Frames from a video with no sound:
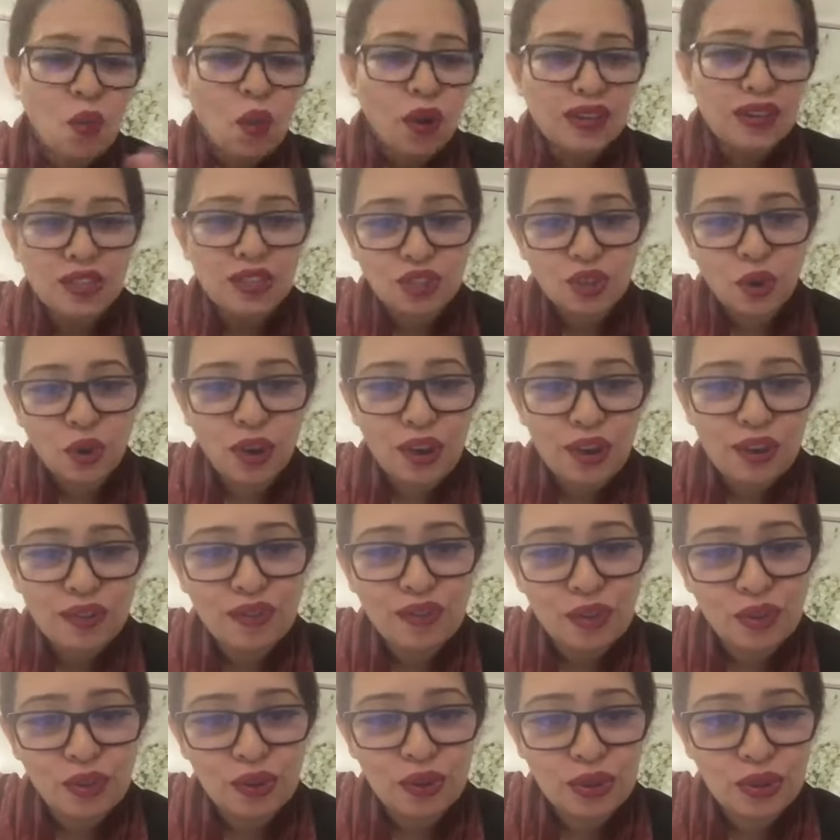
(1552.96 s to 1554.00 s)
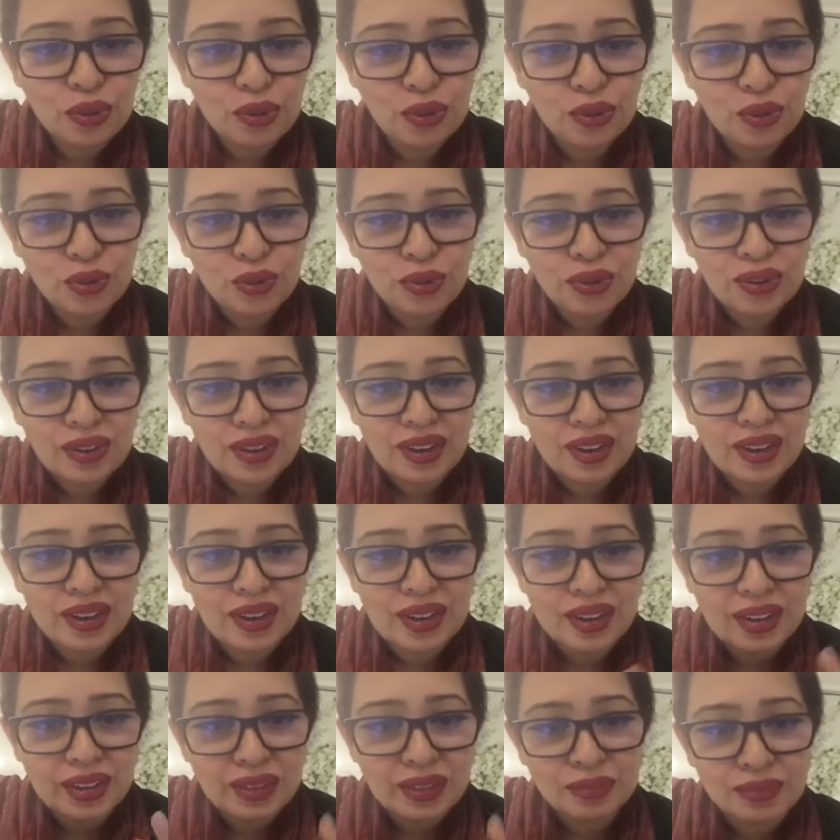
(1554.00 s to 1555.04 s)
What is Joy of
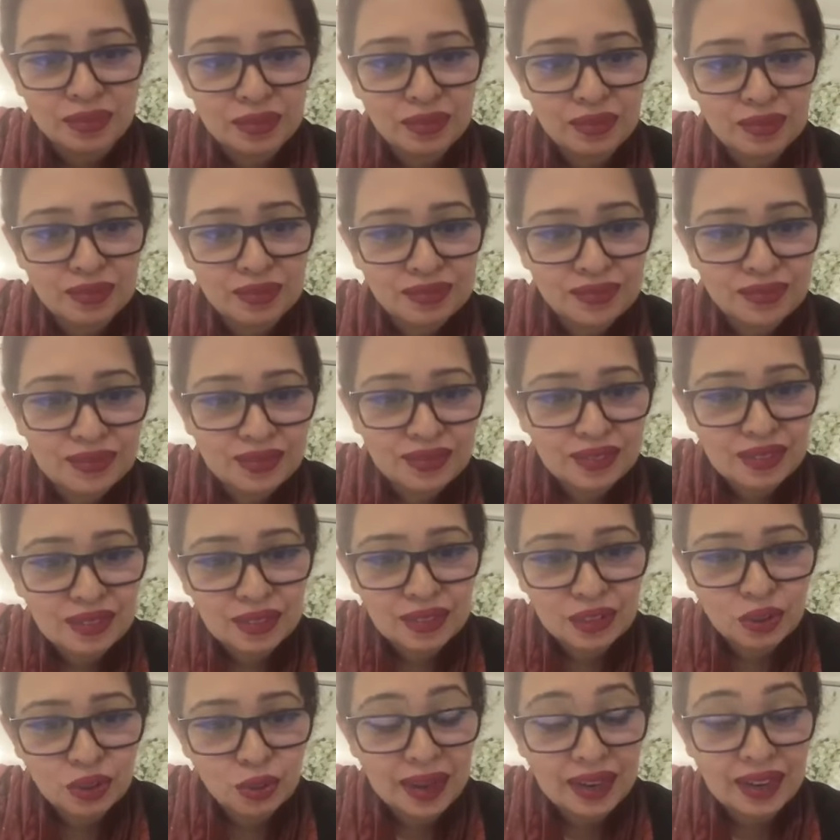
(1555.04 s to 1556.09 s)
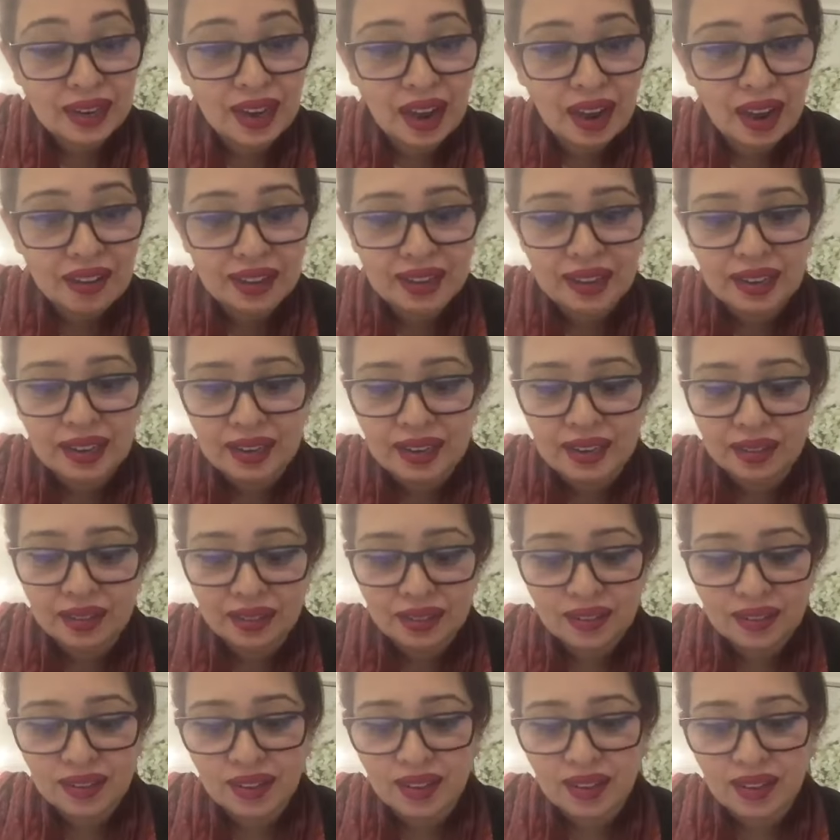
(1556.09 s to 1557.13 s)
Urdu doing currently,
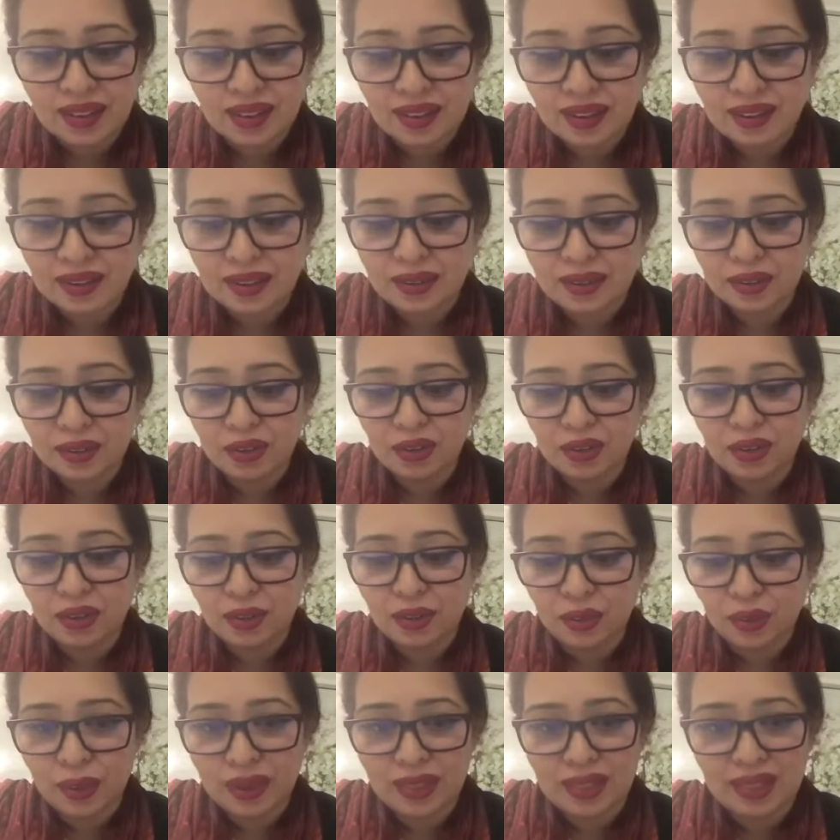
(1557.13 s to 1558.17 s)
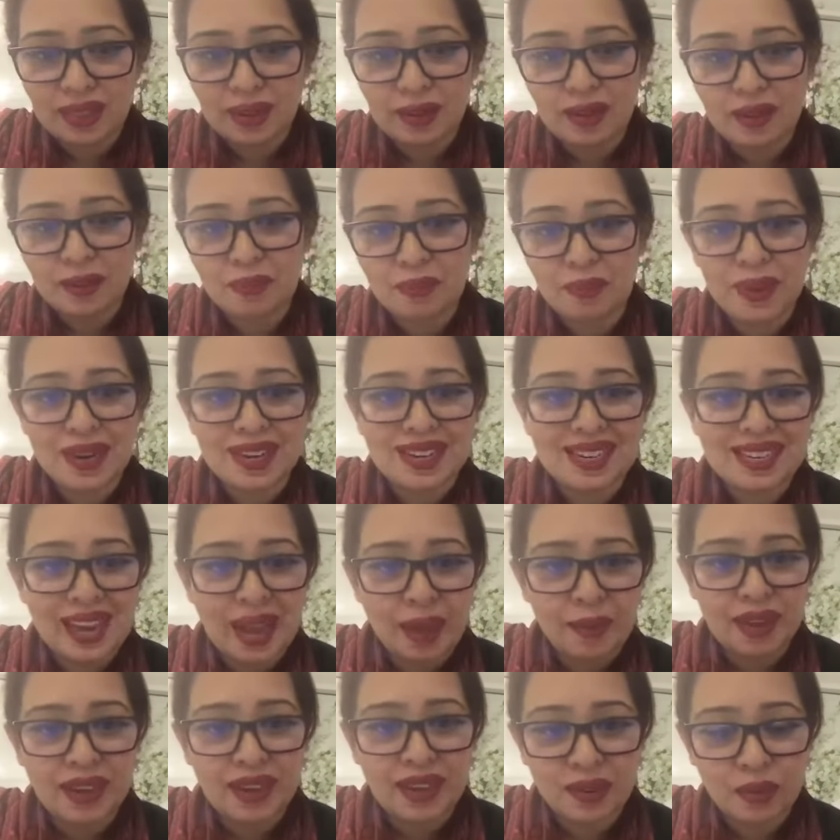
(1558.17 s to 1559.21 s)
you know, with the
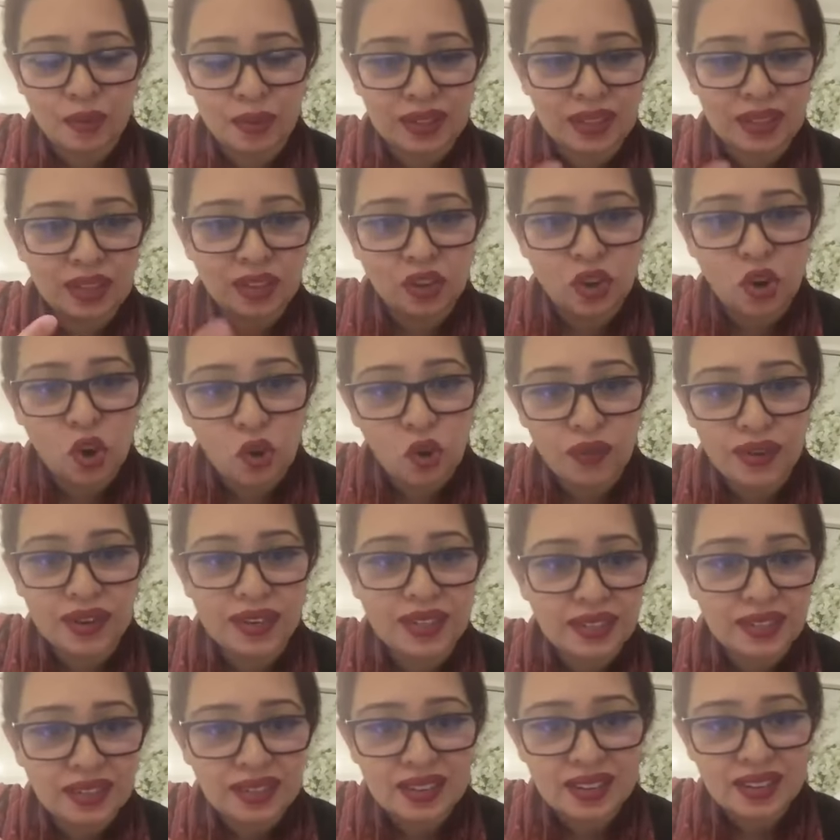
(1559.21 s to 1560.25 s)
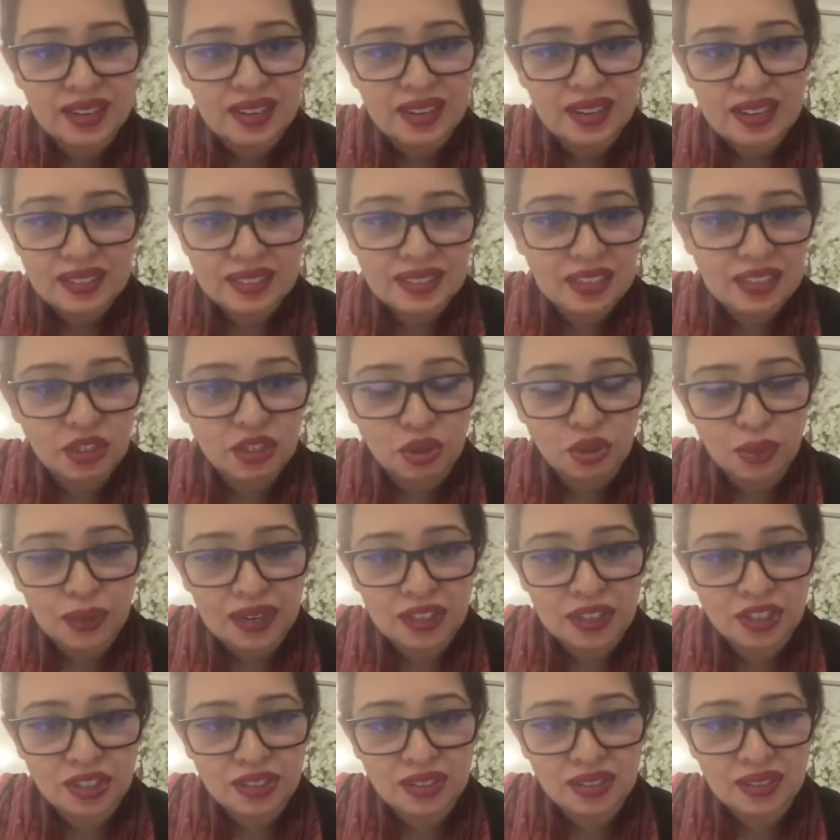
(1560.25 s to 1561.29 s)
pandemic, with the COVID
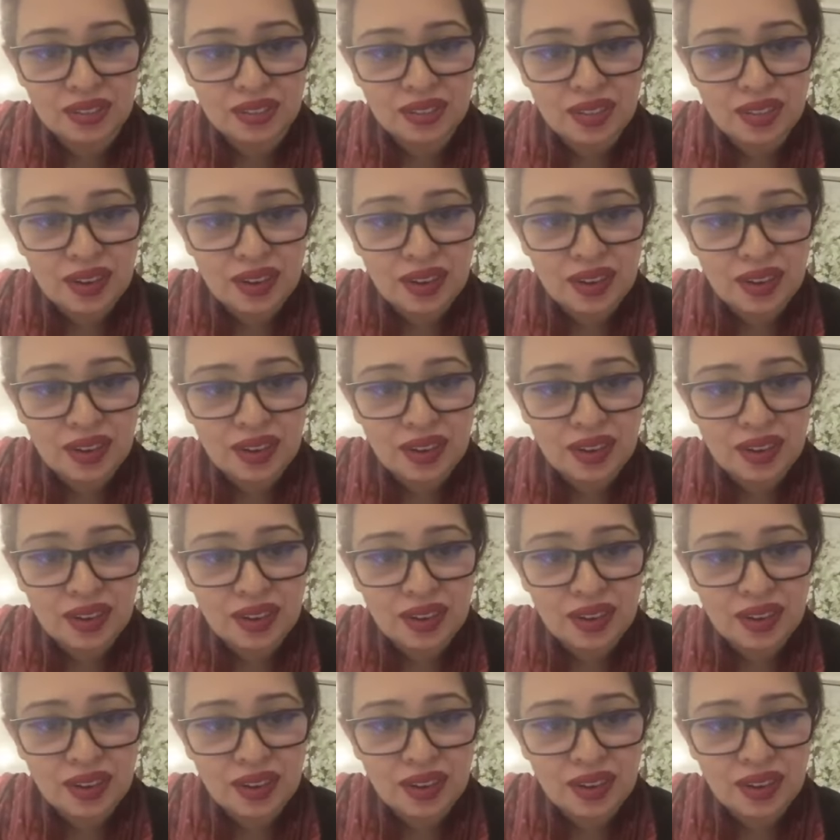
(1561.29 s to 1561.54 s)
situation?